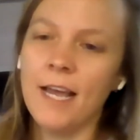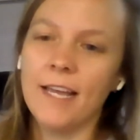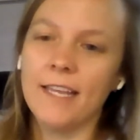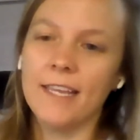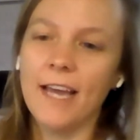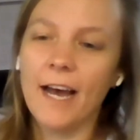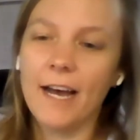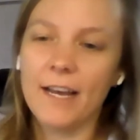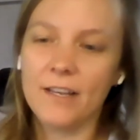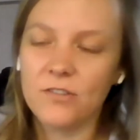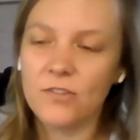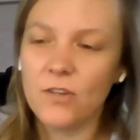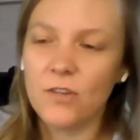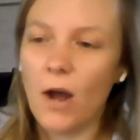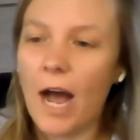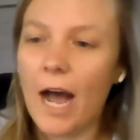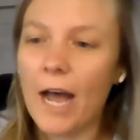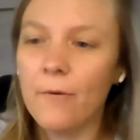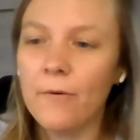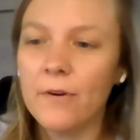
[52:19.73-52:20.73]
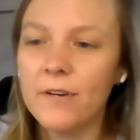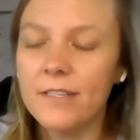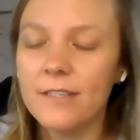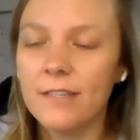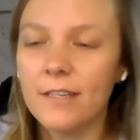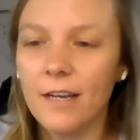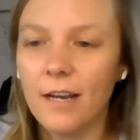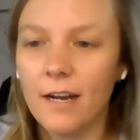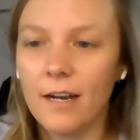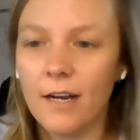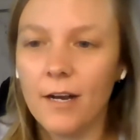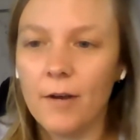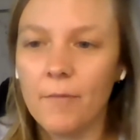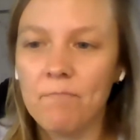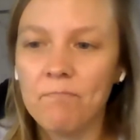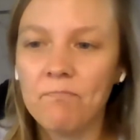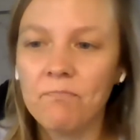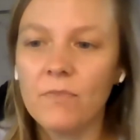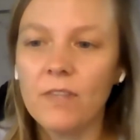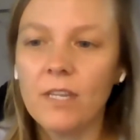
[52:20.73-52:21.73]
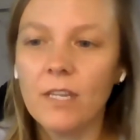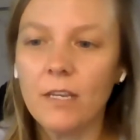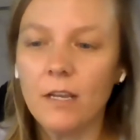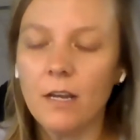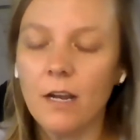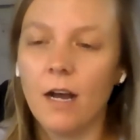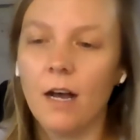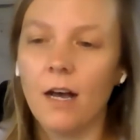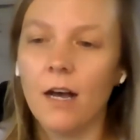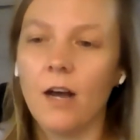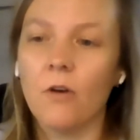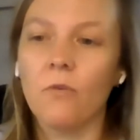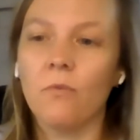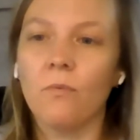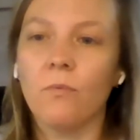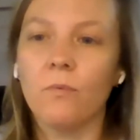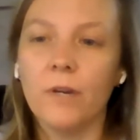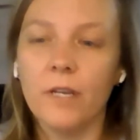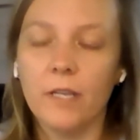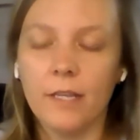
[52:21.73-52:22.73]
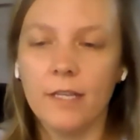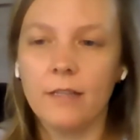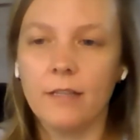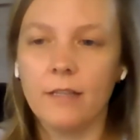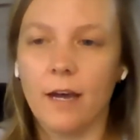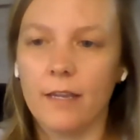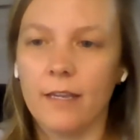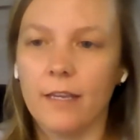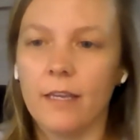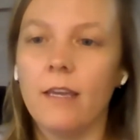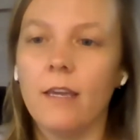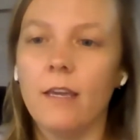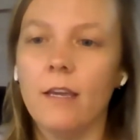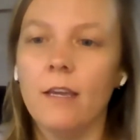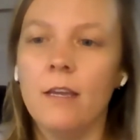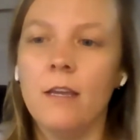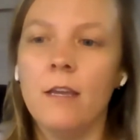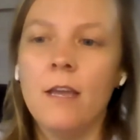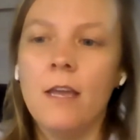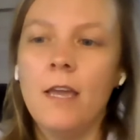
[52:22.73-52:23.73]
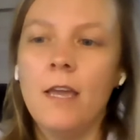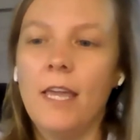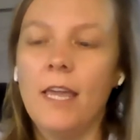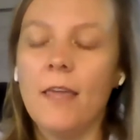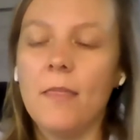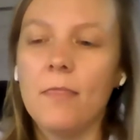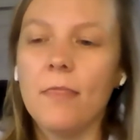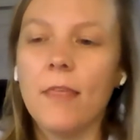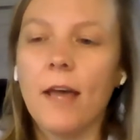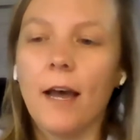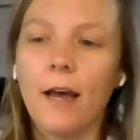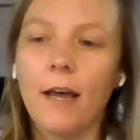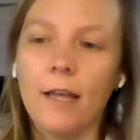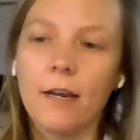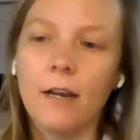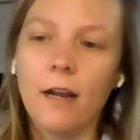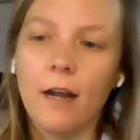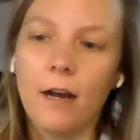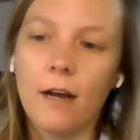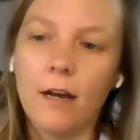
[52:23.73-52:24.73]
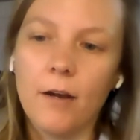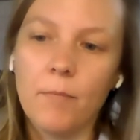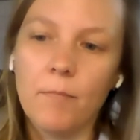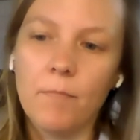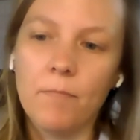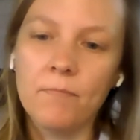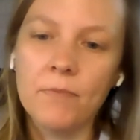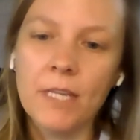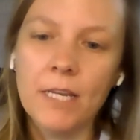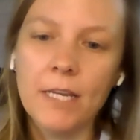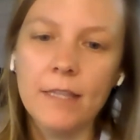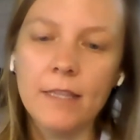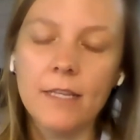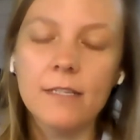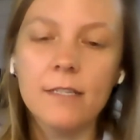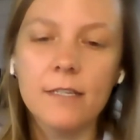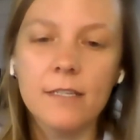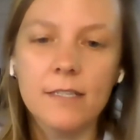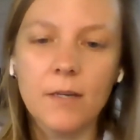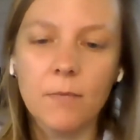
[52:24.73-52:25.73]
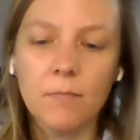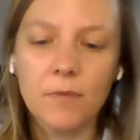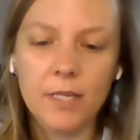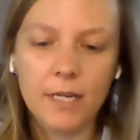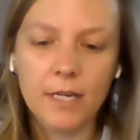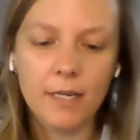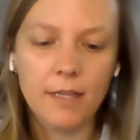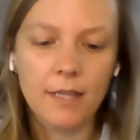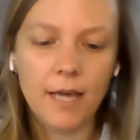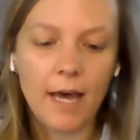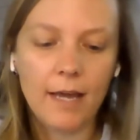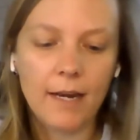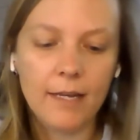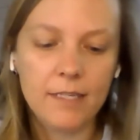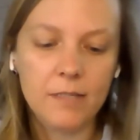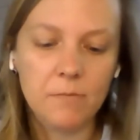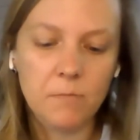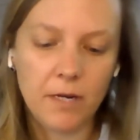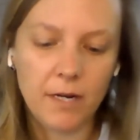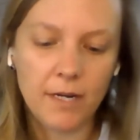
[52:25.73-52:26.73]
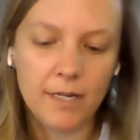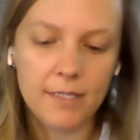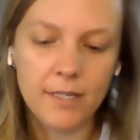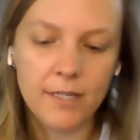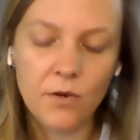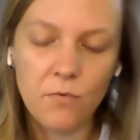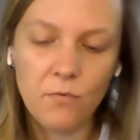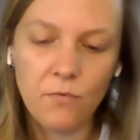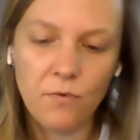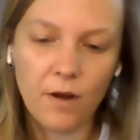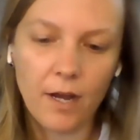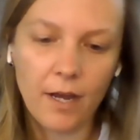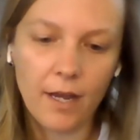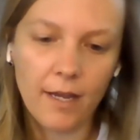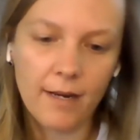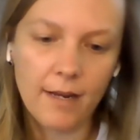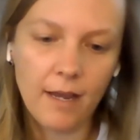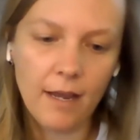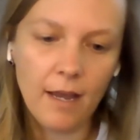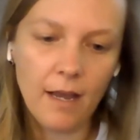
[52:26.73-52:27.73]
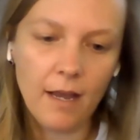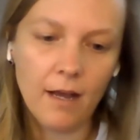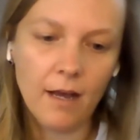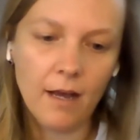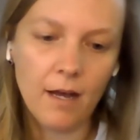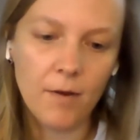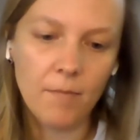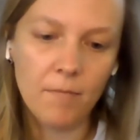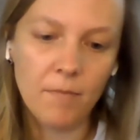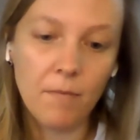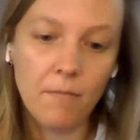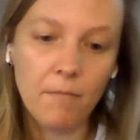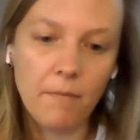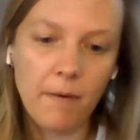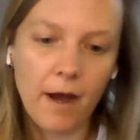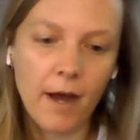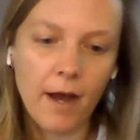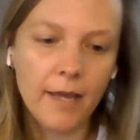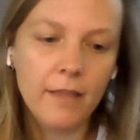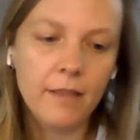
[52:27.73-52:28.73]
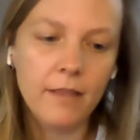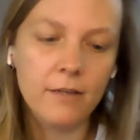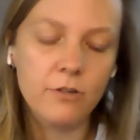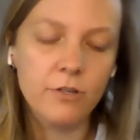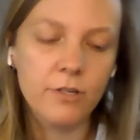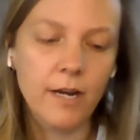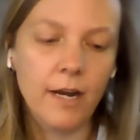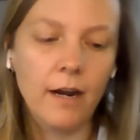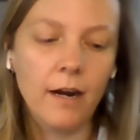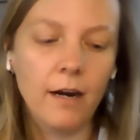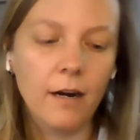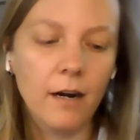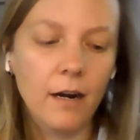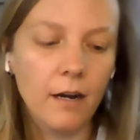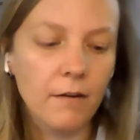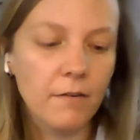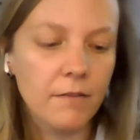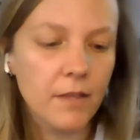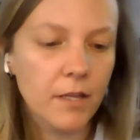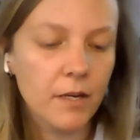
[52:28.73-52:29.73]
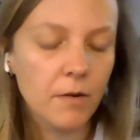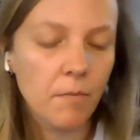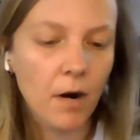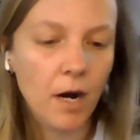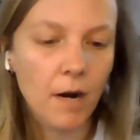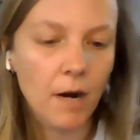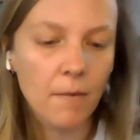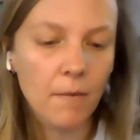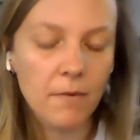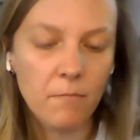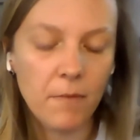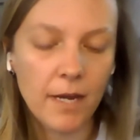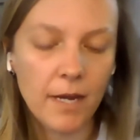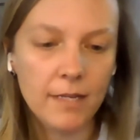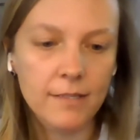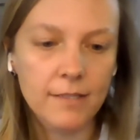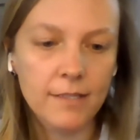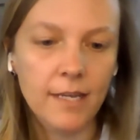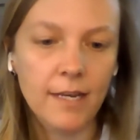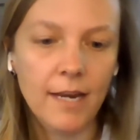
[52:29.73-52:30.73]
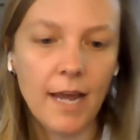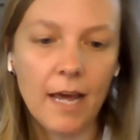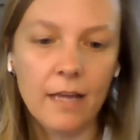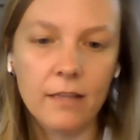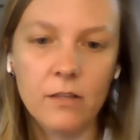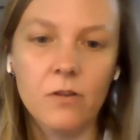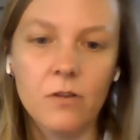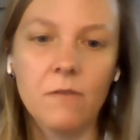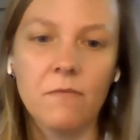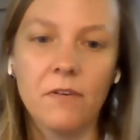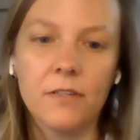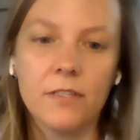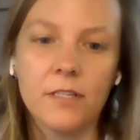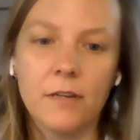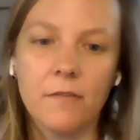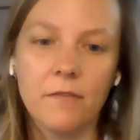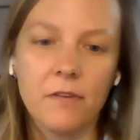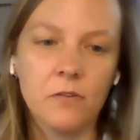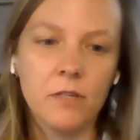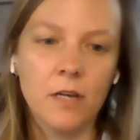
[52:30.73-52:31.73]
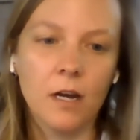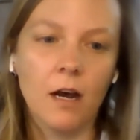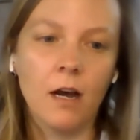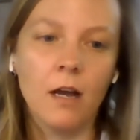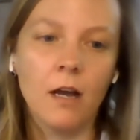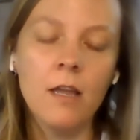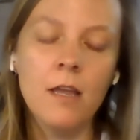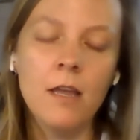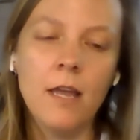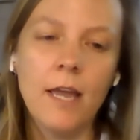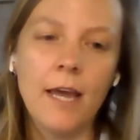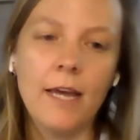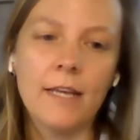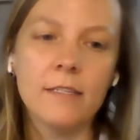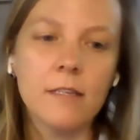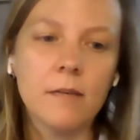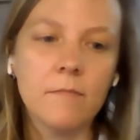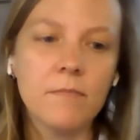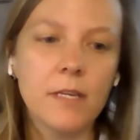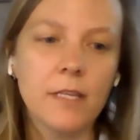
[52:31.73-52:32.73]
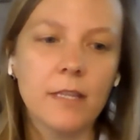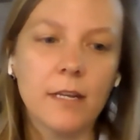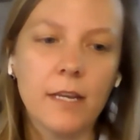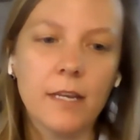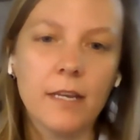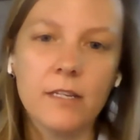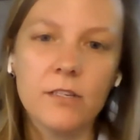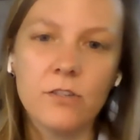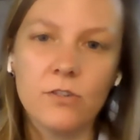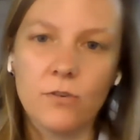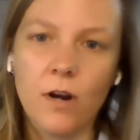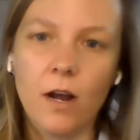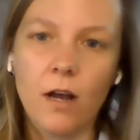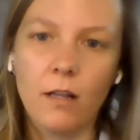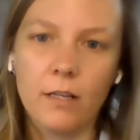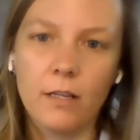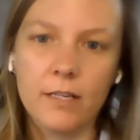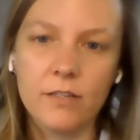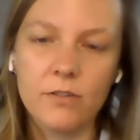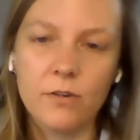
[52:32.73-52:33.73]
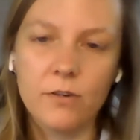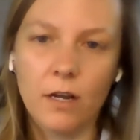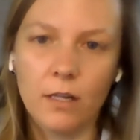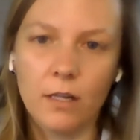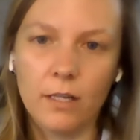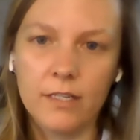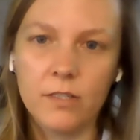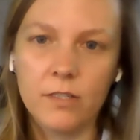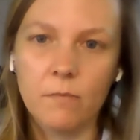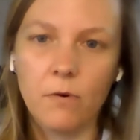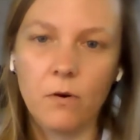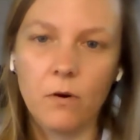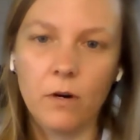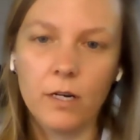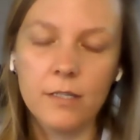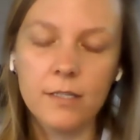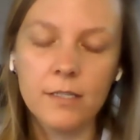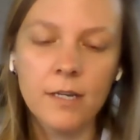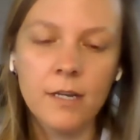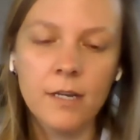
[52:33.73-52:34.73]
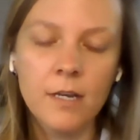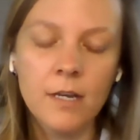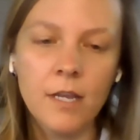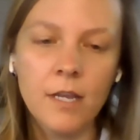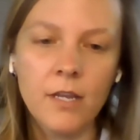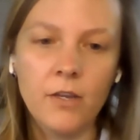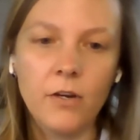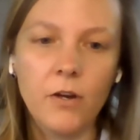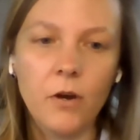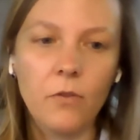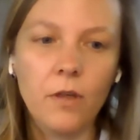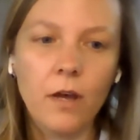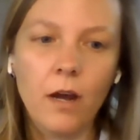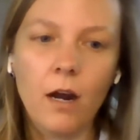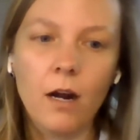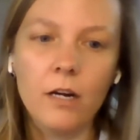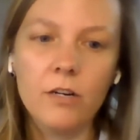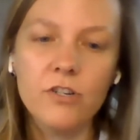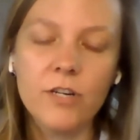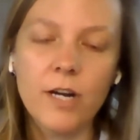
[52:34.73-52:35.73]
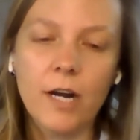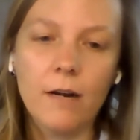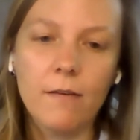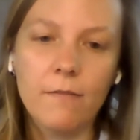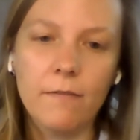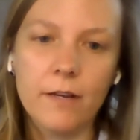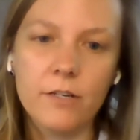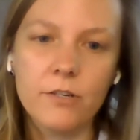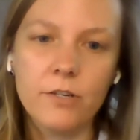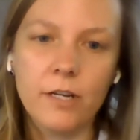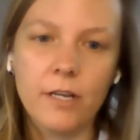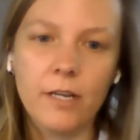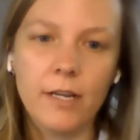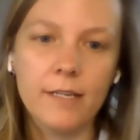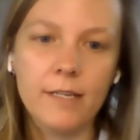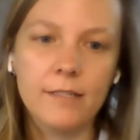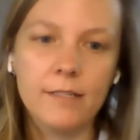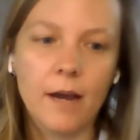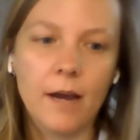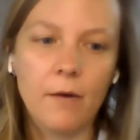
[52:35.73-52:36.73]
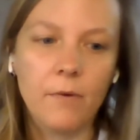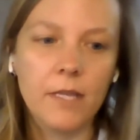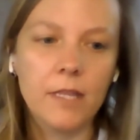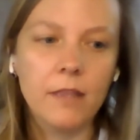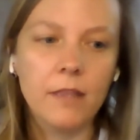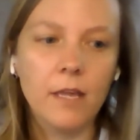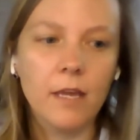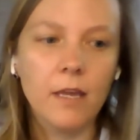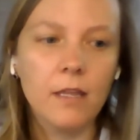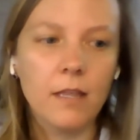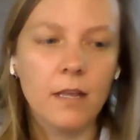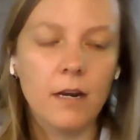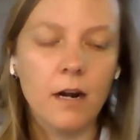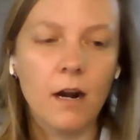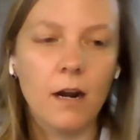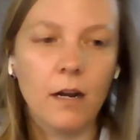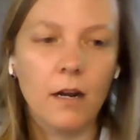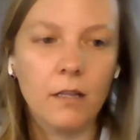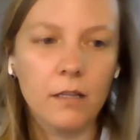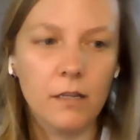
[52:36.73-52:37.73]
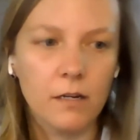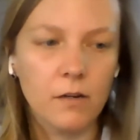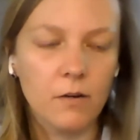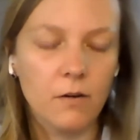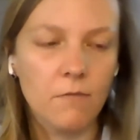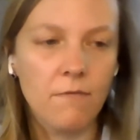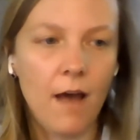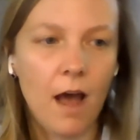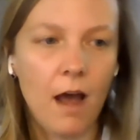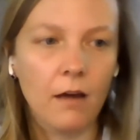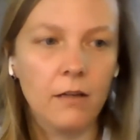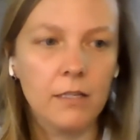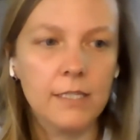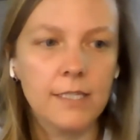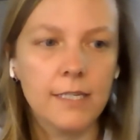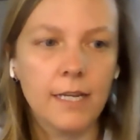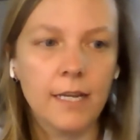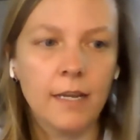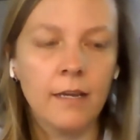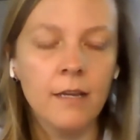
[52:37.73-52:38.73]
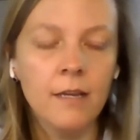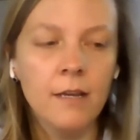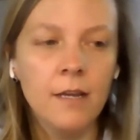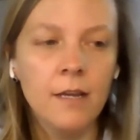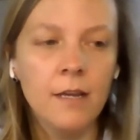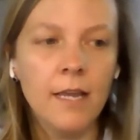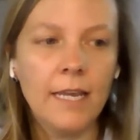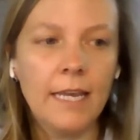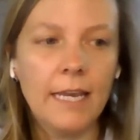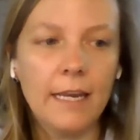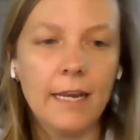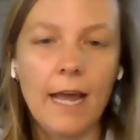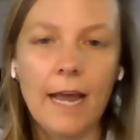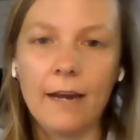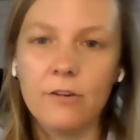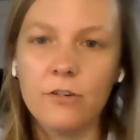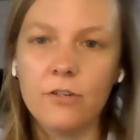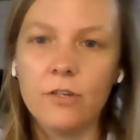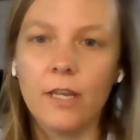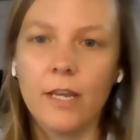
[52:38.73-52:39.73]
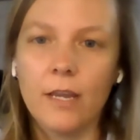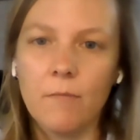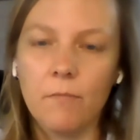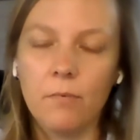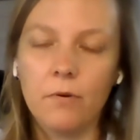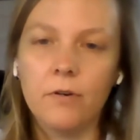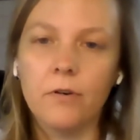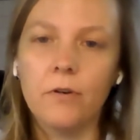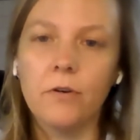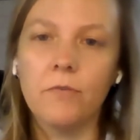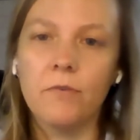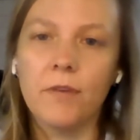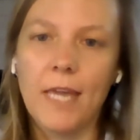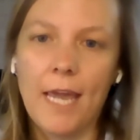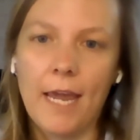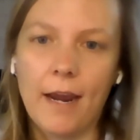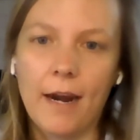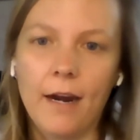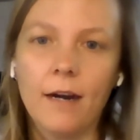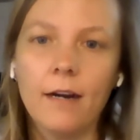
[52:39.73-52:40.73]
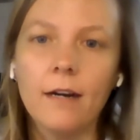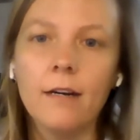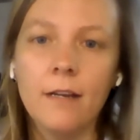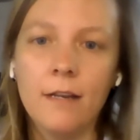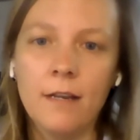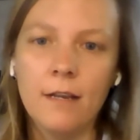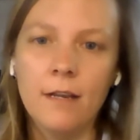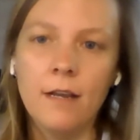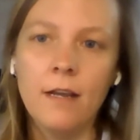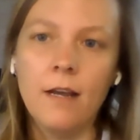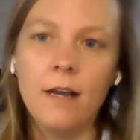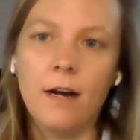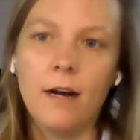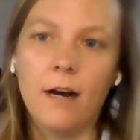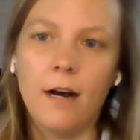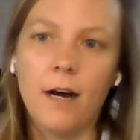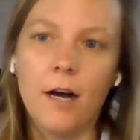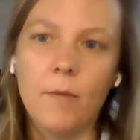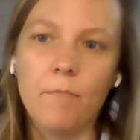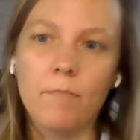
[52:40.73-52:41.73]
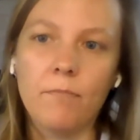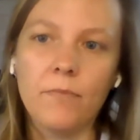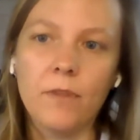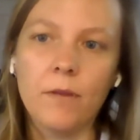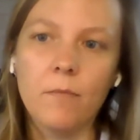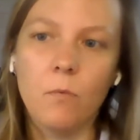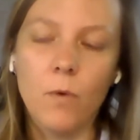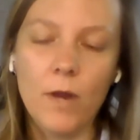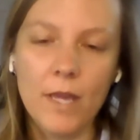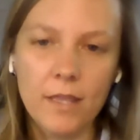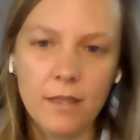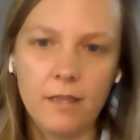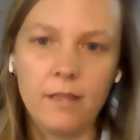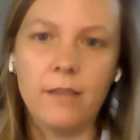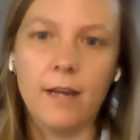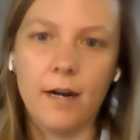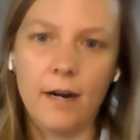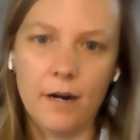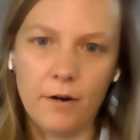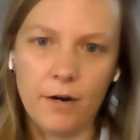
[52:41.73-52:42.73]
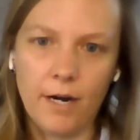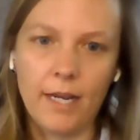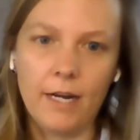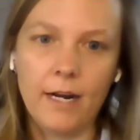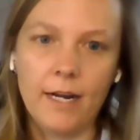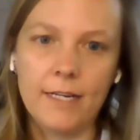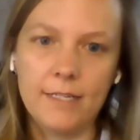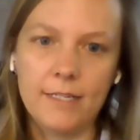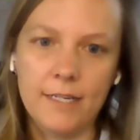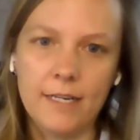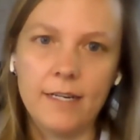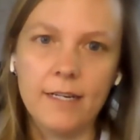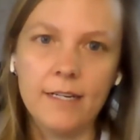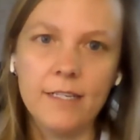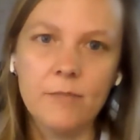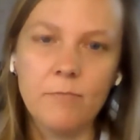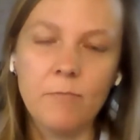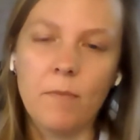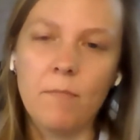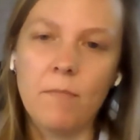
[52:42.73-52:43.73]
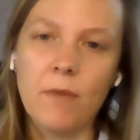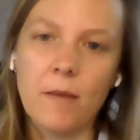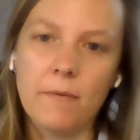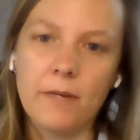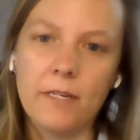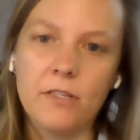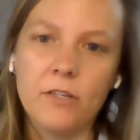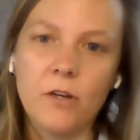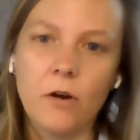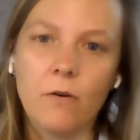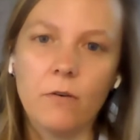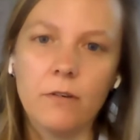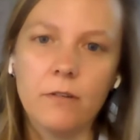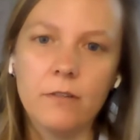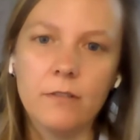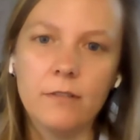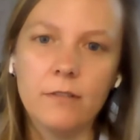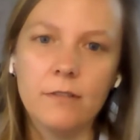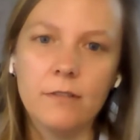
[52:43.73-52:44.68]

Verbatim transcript: Yeah, so I was um, uh, really lucky in that um, this is something that has been identified um, by the chair of the Department of Medicine at the University of Utah as something that he strongly, strongly supports. You know, that our shared vision is that we think that our clinical faculty can actually improve care um, with their great ideas, but maybe don't